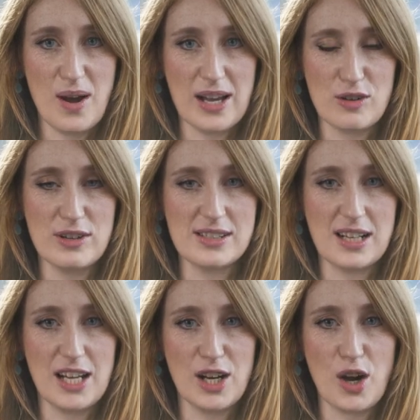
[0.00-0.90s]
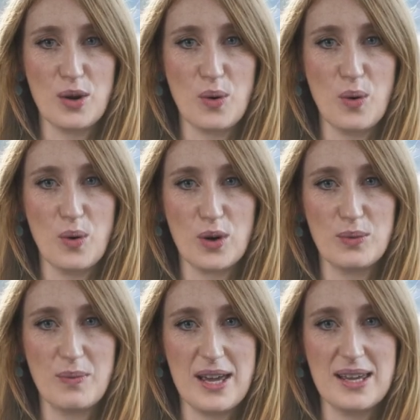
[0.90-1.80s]
increasingly a cohort
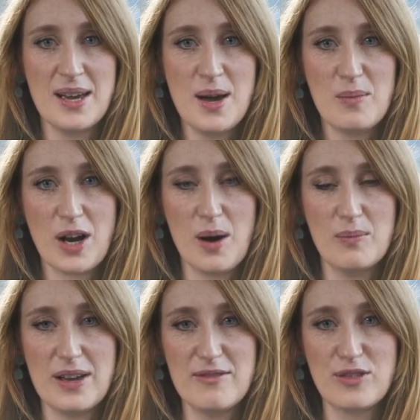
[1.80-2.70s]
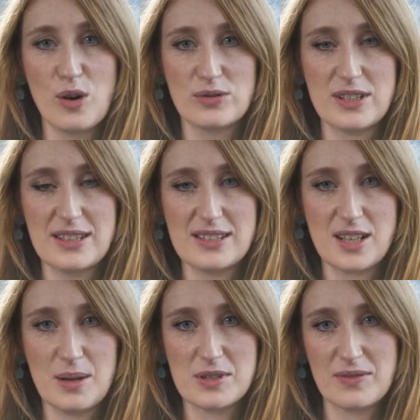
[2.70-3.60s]
who may become involved in these
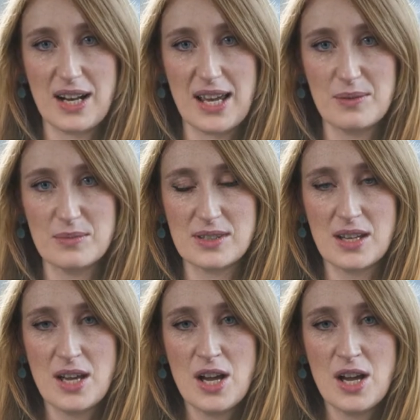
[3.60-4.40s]
types of claims.